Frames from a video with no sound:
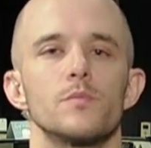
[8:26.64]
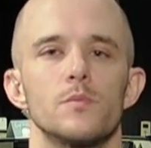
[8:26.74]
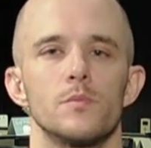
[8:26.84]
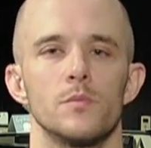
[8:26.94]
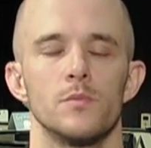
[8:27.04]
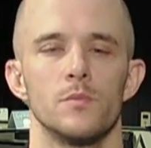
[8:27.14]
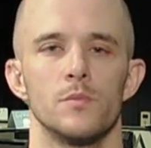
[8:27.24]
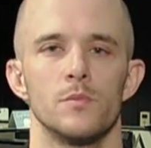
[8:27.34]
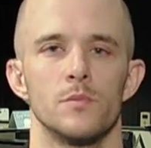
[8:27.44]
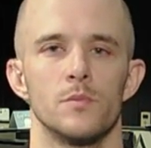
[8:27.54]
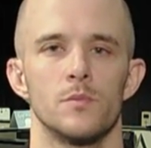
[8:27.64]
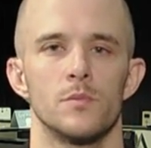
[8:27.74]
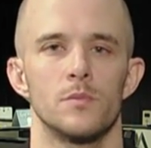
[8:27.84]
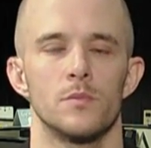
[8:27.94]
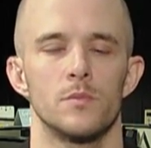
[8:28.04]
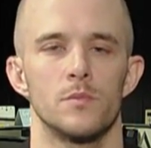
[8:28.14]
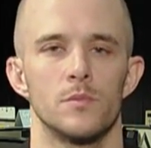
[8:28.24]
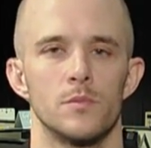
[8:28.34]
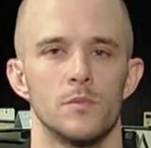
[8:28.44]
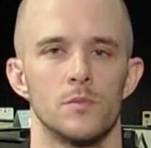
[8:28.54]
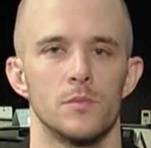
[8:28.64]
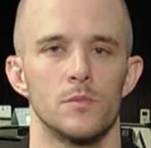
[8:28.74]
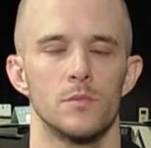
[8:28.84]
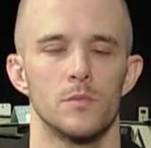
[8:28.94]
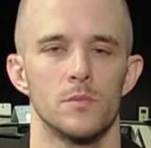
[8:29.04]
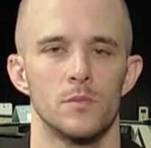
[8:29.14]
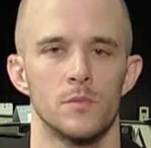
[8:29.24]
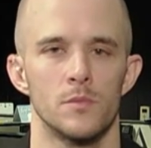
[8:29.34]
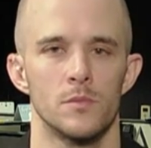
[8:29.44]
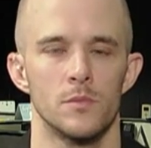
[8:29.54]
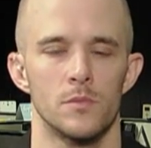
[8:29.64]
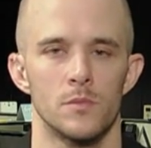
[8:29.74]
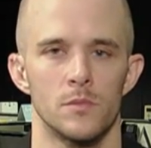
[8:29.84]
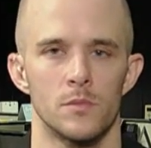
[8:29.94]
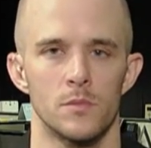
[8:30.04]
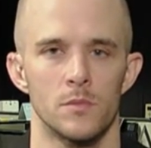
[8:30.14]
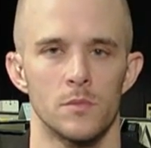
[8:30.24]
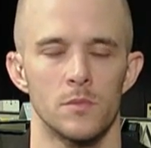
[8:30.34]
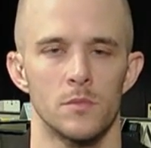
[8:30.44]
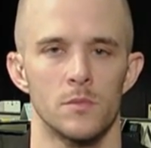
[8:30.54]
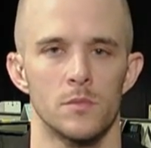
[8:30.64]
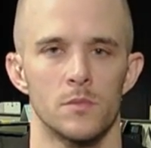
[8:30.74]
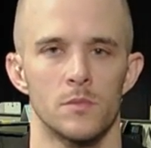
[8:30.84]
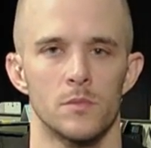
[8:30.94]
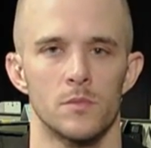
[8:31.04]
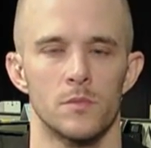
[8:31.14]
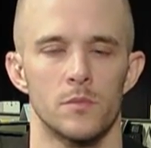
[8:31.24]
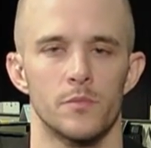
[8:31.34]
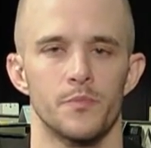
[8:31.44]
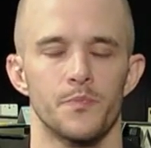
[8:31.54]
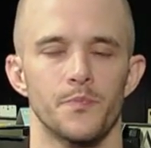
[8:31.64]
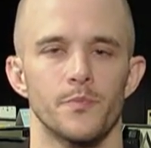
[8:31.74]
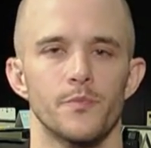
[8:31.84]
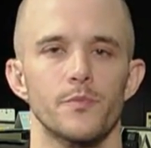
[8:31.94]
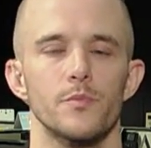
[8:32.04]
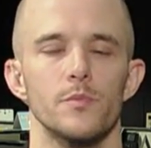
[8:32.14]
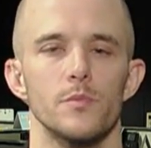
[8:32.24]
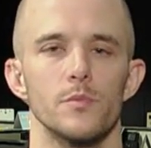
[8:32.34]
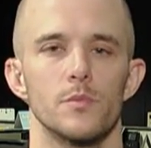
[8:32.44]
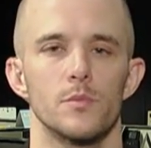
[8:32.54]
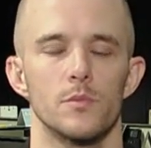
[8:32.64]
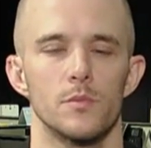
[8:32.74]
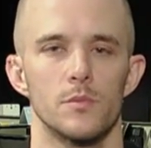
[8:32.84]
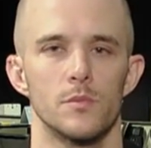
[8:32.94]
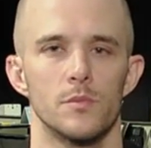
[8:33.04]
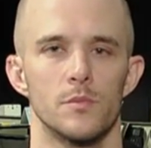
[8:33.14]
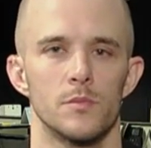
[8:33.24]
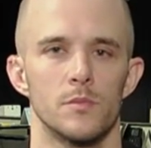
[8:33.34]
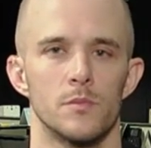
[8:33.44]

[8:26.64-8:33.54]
This person isn't speaking.